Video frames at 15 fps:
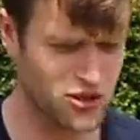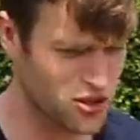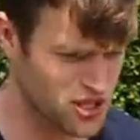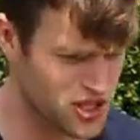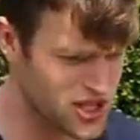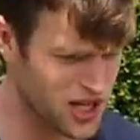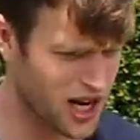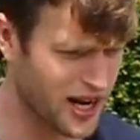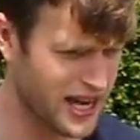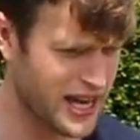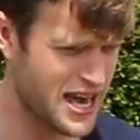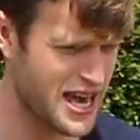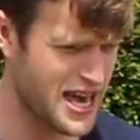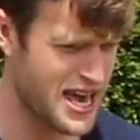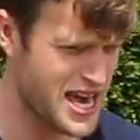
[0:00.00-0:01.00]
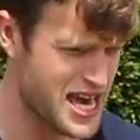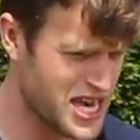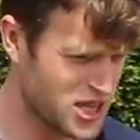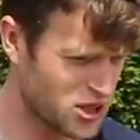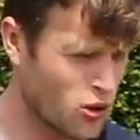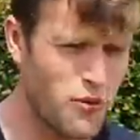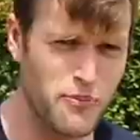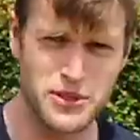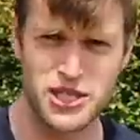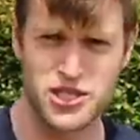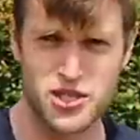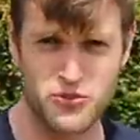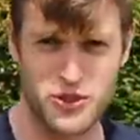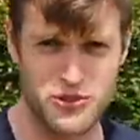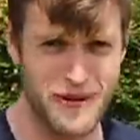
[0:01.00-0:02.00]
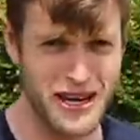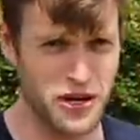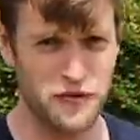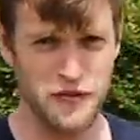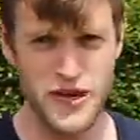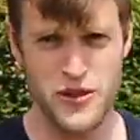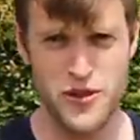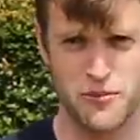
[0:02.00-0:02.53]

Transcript: not stuck in the one position which may not fit